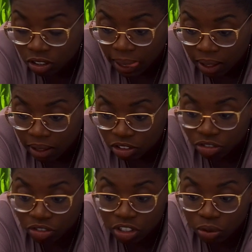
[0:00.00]
the
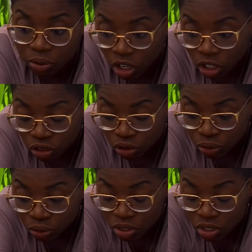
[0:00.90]
veto is not
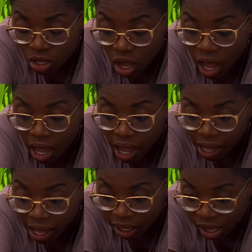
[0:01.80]
used,
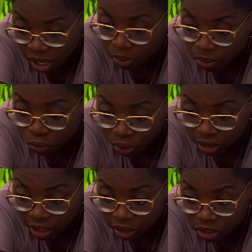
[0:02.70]
I am
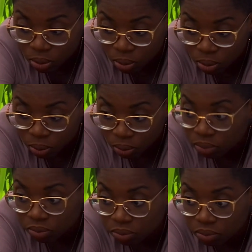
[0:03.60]
willing to
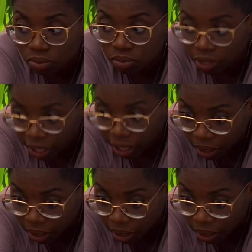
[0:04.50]
campaign